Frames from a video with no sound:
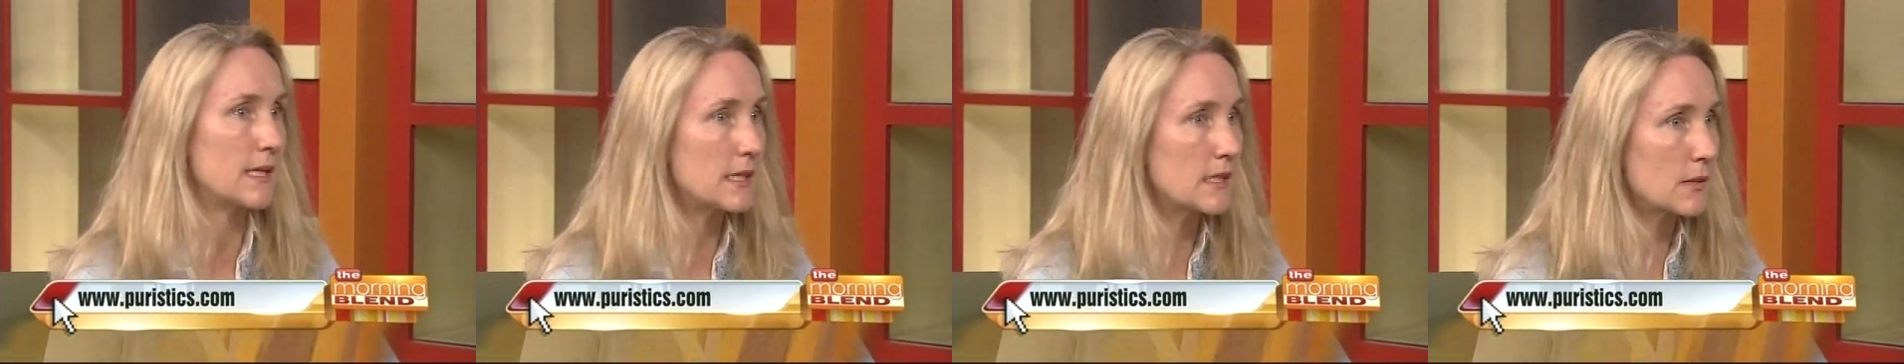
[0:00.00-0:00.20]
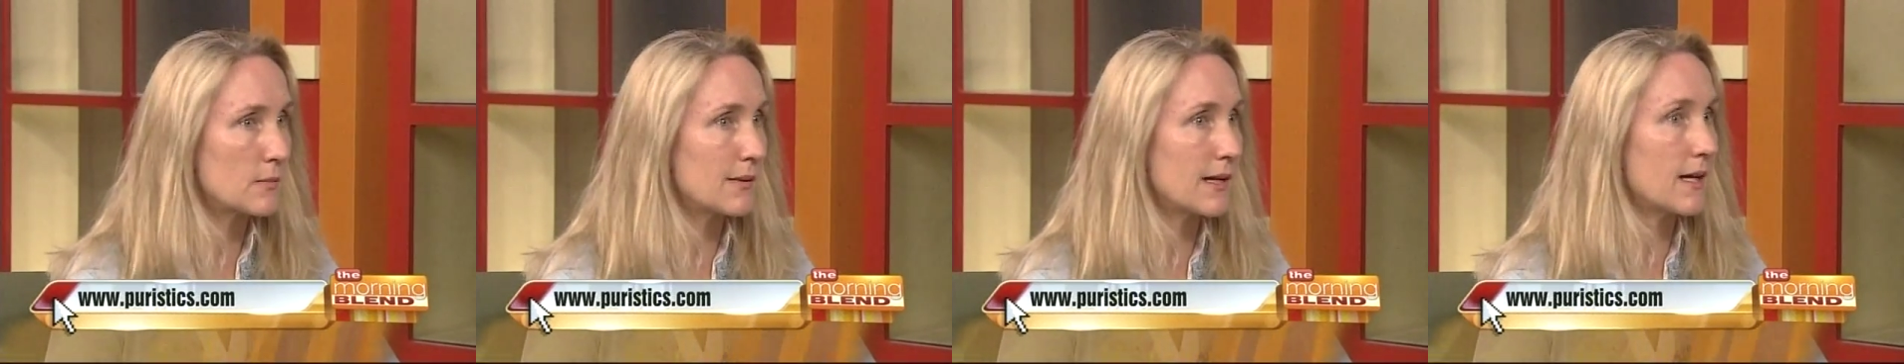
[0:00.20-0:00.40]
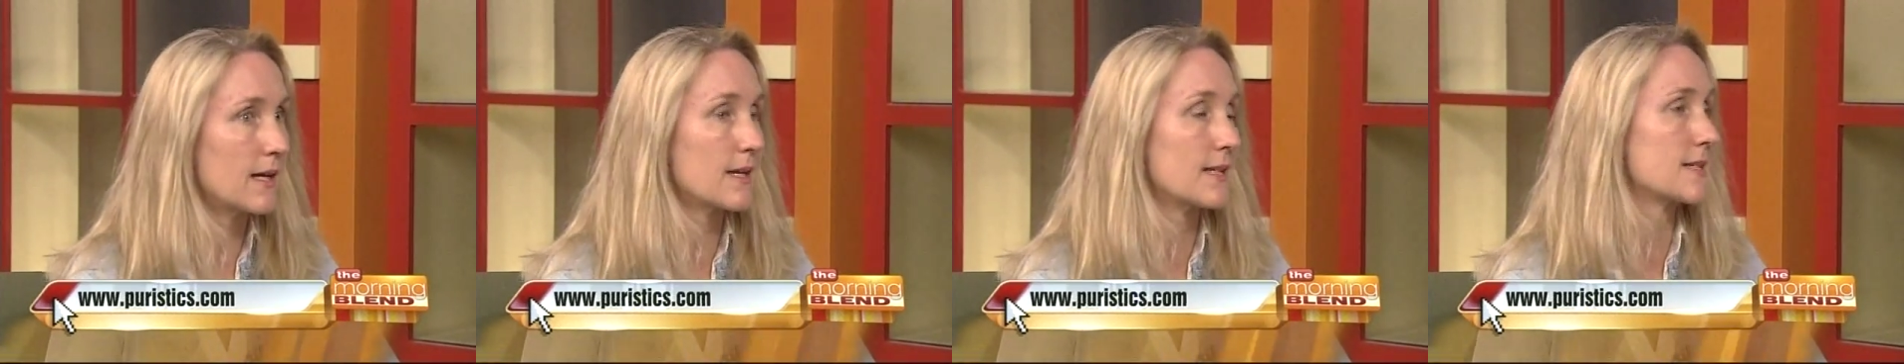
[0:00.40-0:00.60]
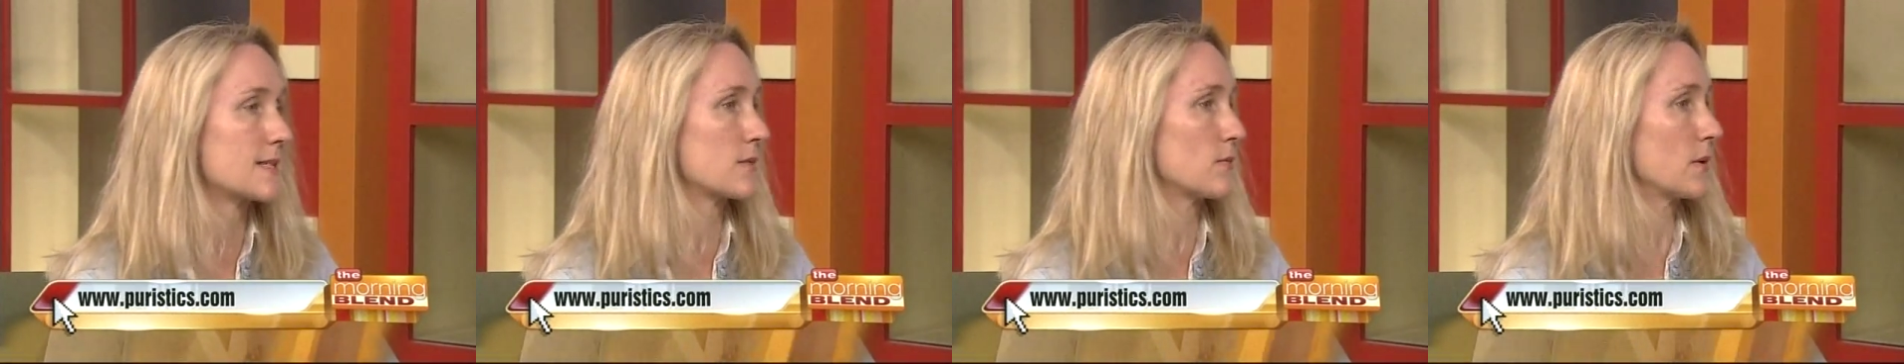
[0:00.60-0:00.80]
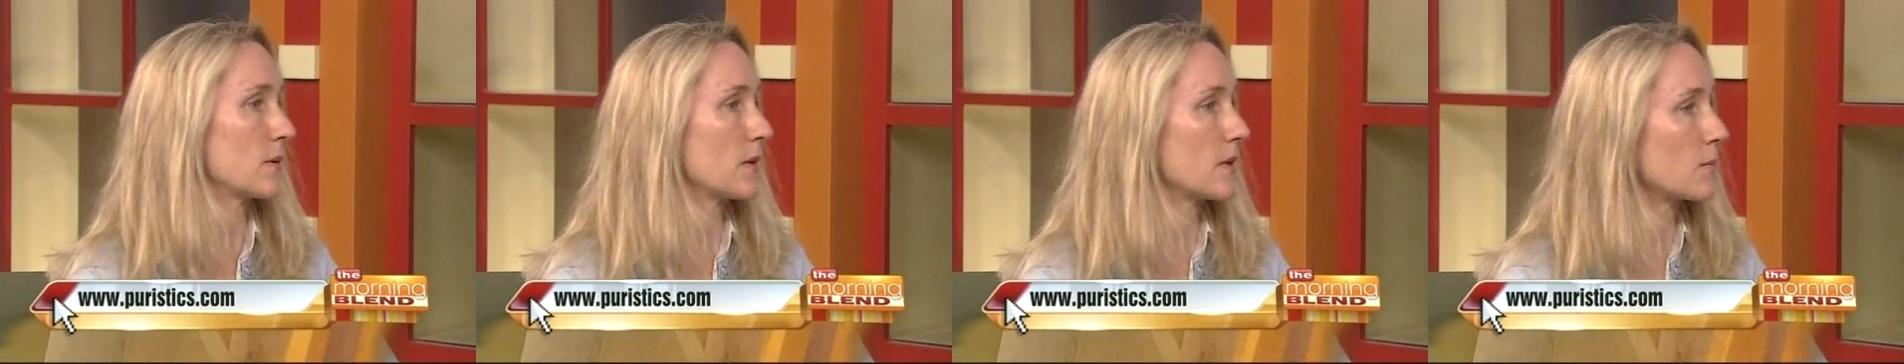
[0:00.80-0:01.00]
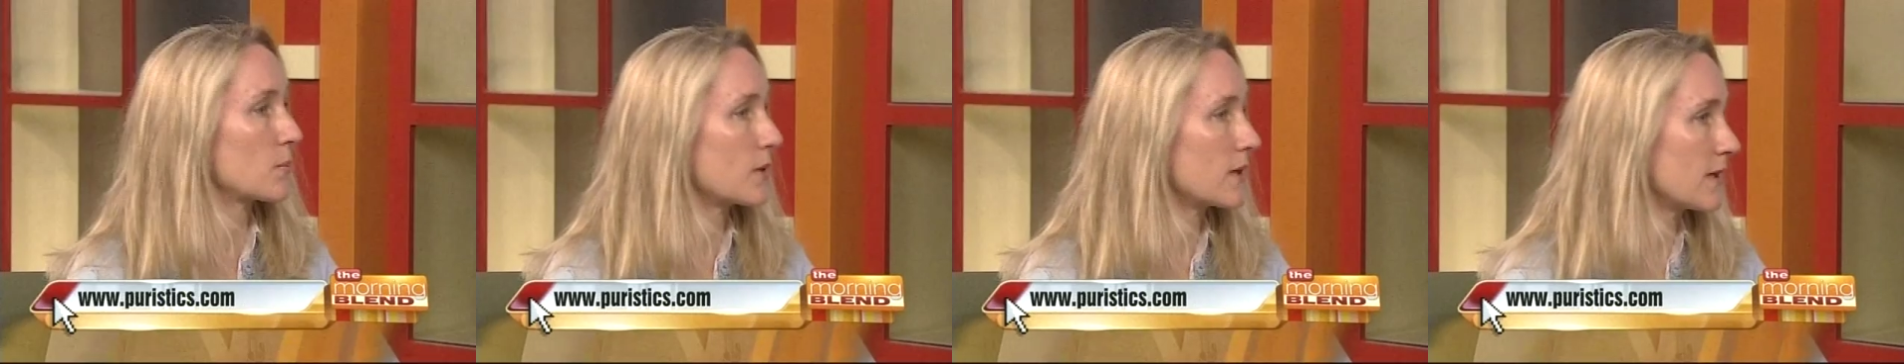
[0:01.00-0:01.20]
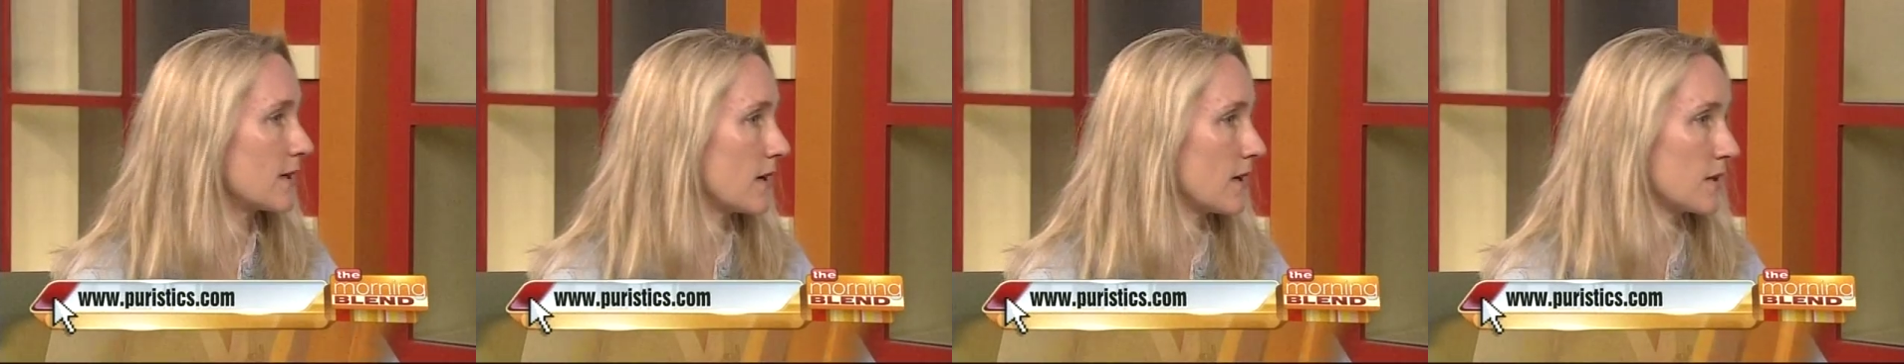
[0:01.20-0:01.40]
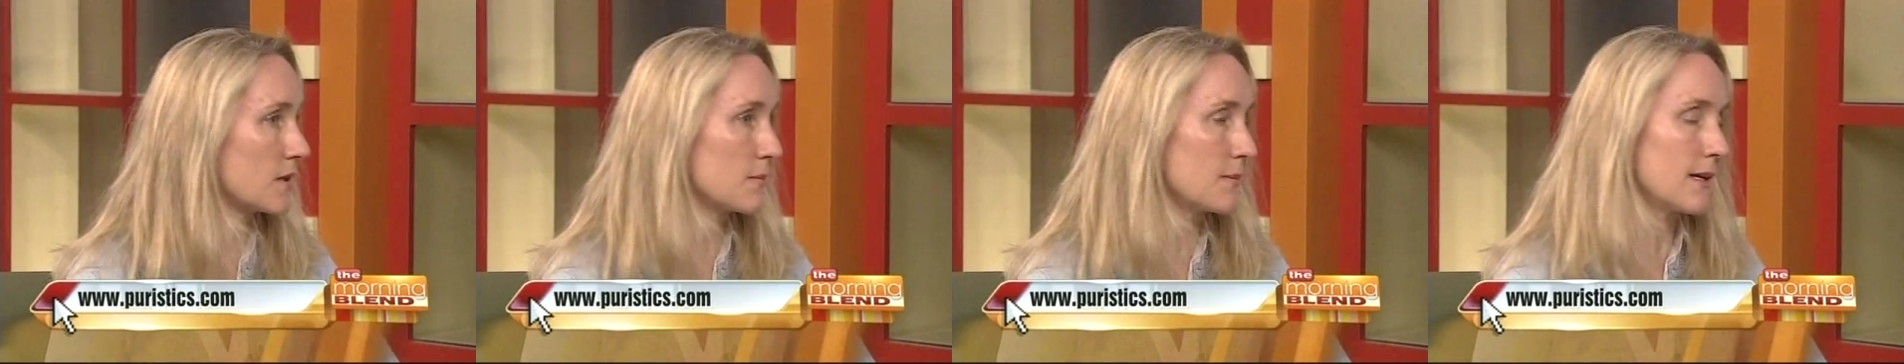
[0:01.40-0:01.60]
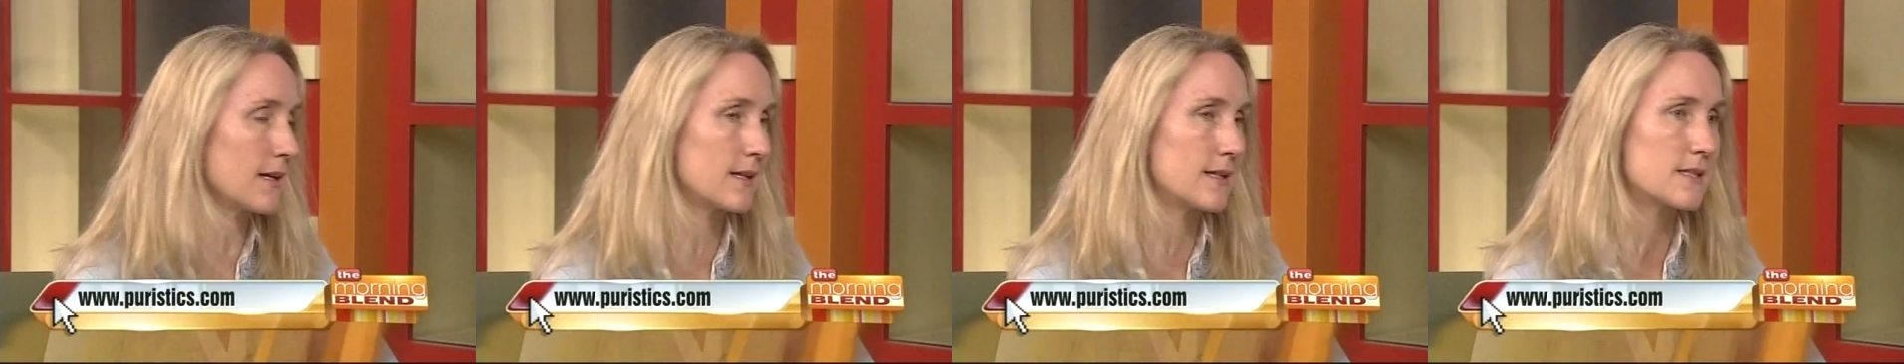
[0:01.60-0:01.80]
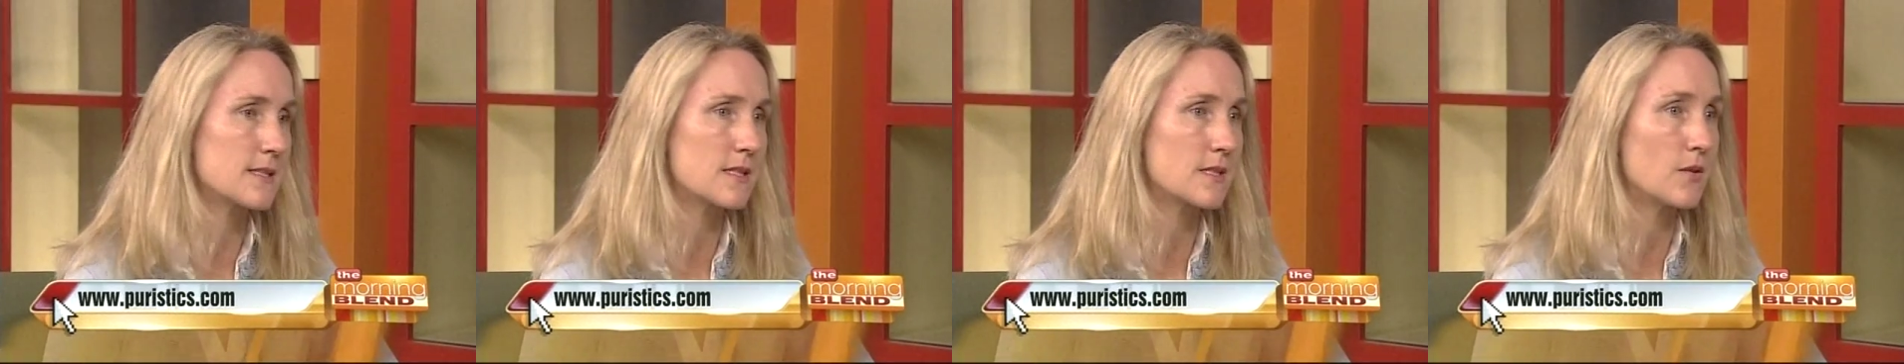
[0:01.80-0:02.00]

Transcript: in their bodies and what they're putting on their bodies.